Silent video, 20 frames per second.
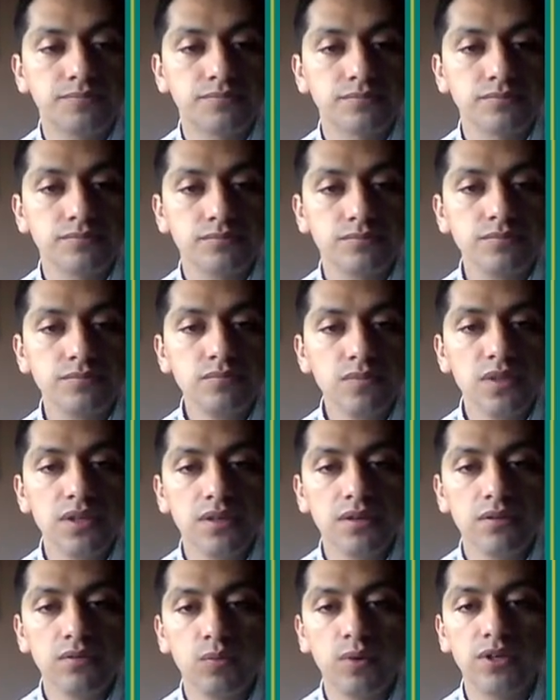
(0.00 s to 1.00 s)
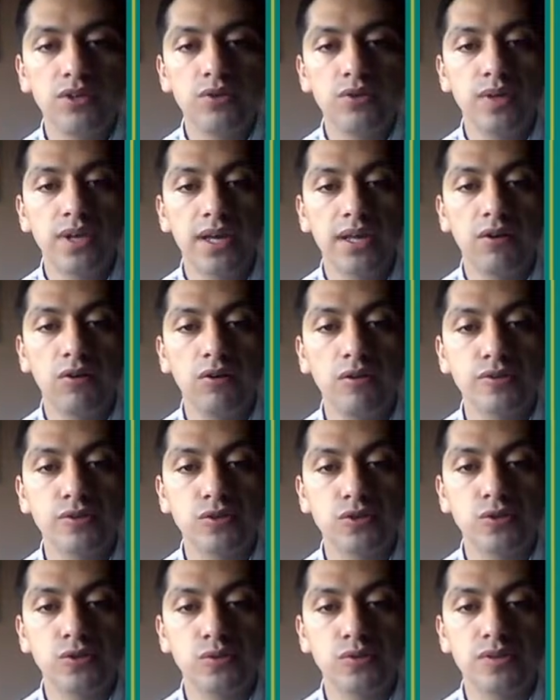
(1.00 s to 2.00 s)
when you can also choose the
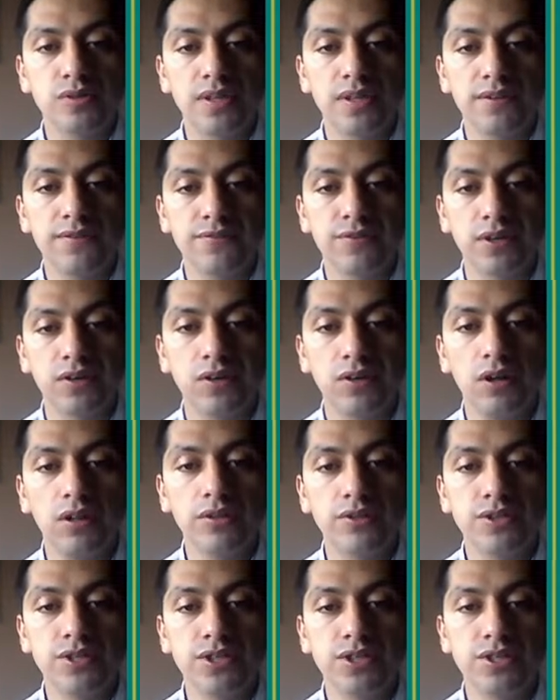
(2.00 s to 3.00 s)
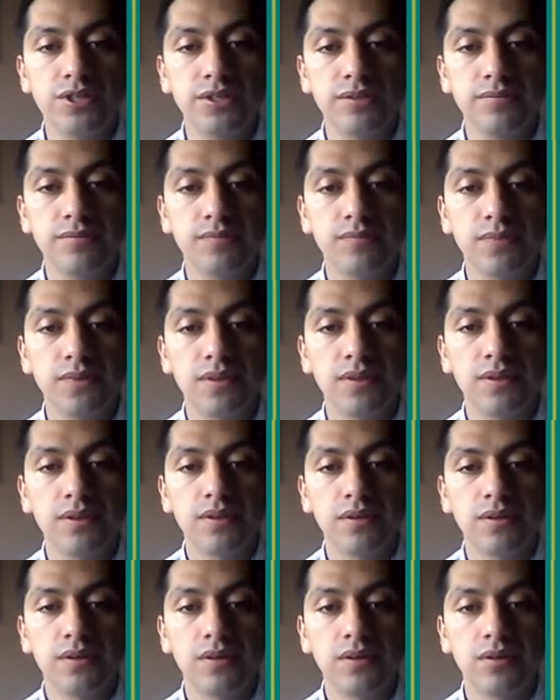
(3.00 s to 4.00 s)
different colors here,
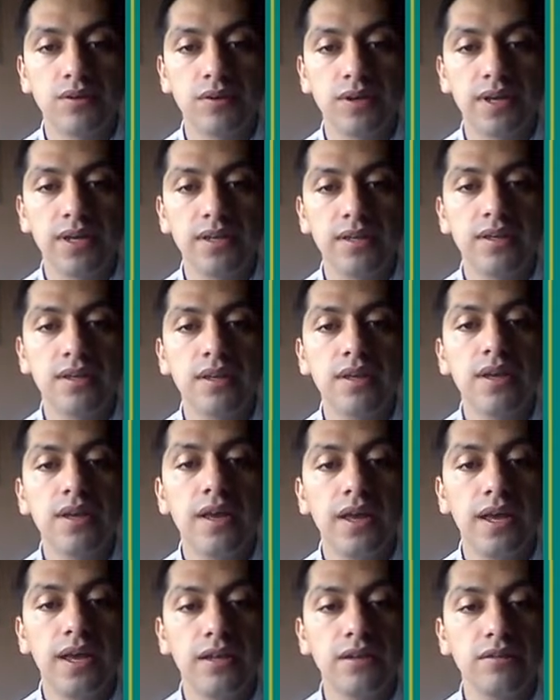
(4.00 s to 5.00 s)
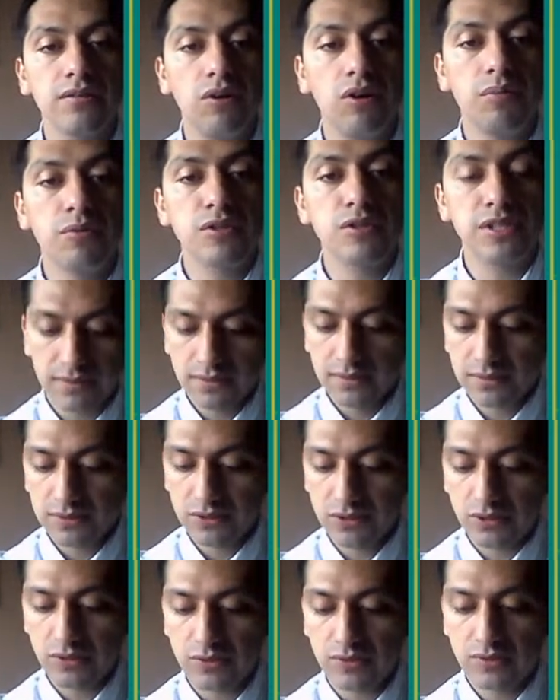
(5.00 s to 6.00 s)
okay? And obviously you
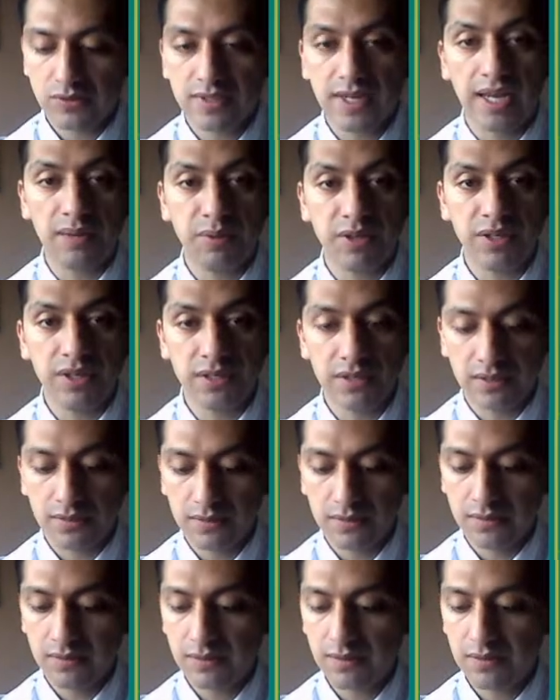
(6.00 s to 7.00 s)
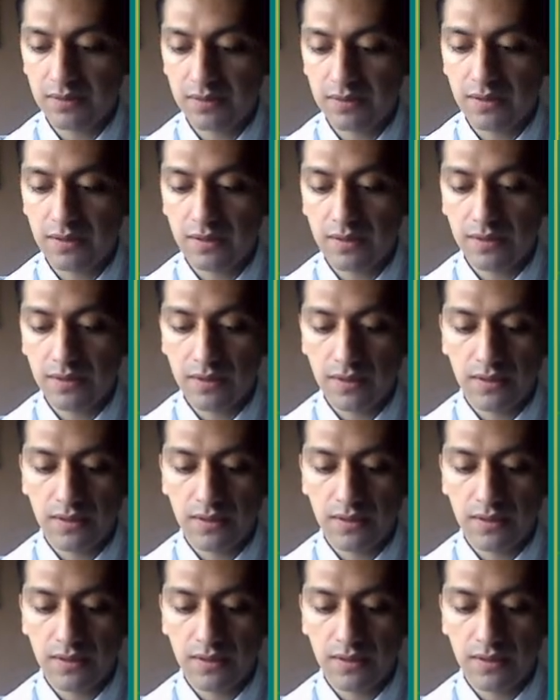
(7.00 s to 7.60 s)
can just type in